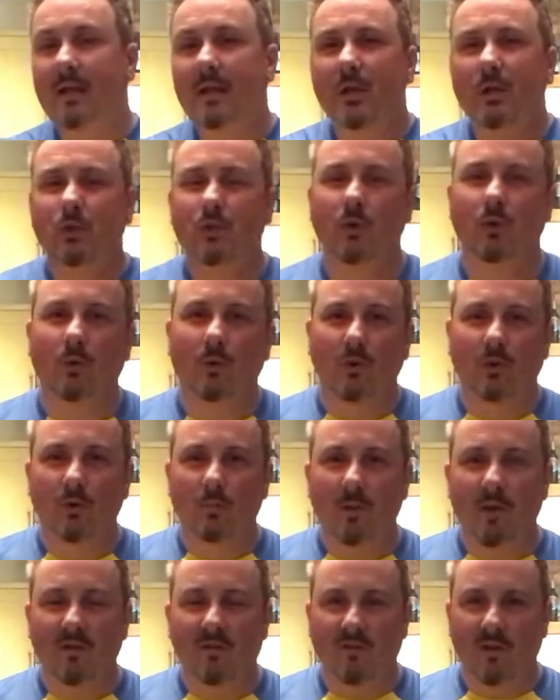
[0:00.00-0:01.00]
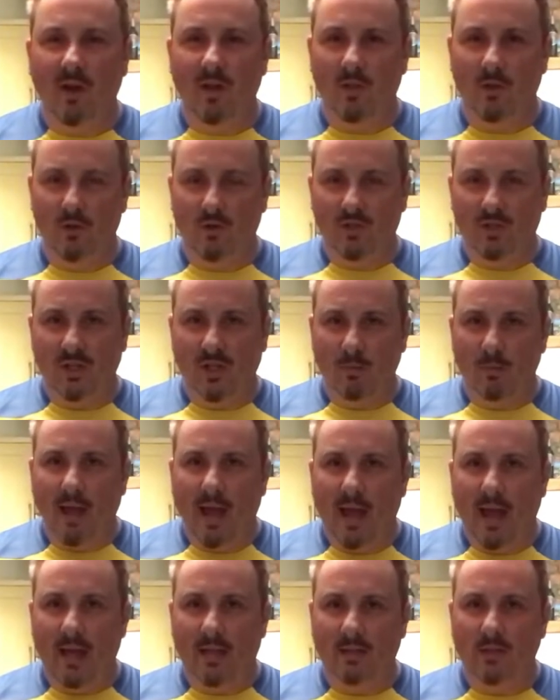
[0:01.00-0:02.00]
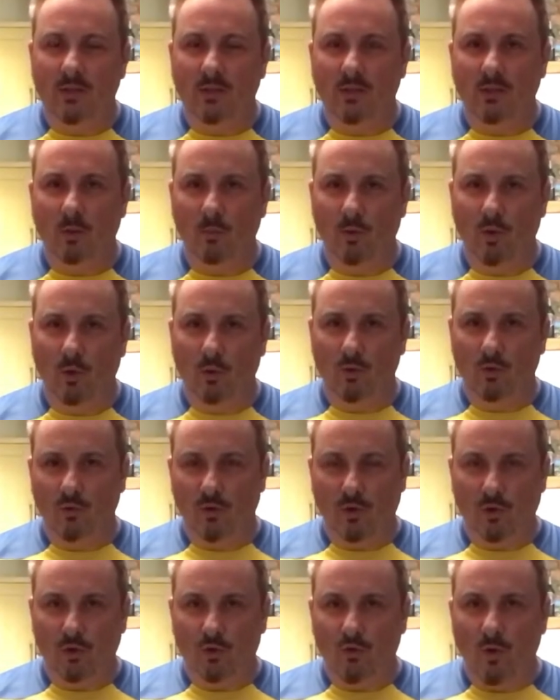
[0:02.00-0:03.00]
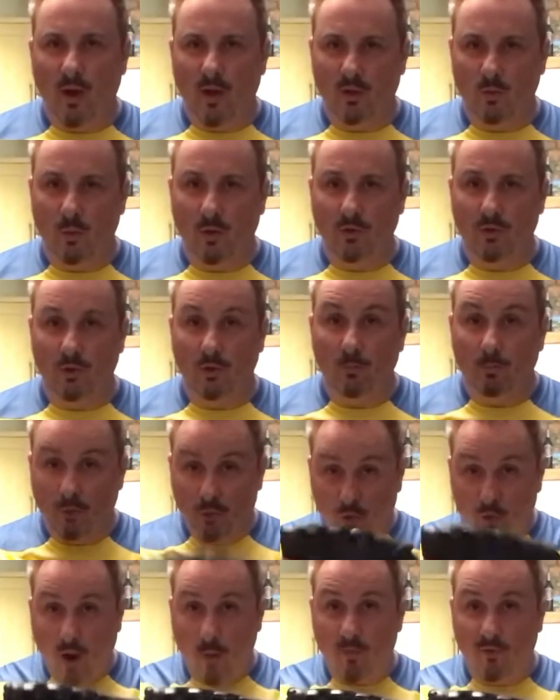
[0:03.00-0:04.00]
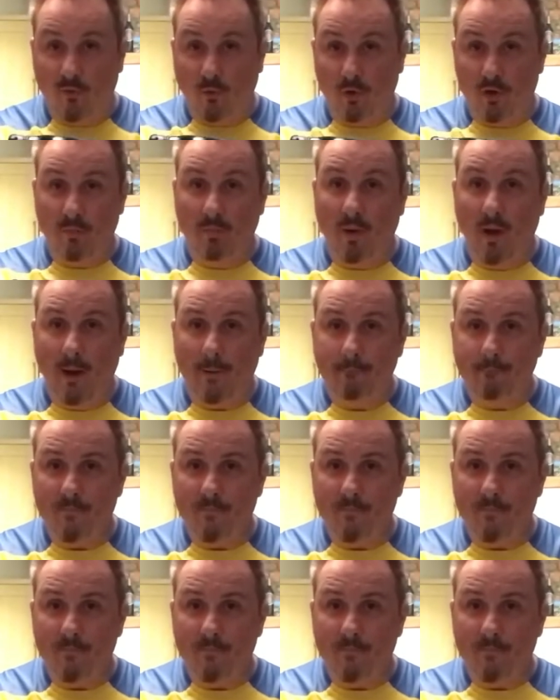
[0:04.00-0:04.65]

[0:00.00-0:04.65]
So you may find that your team has some of those for you to try as well too. Try before you buy.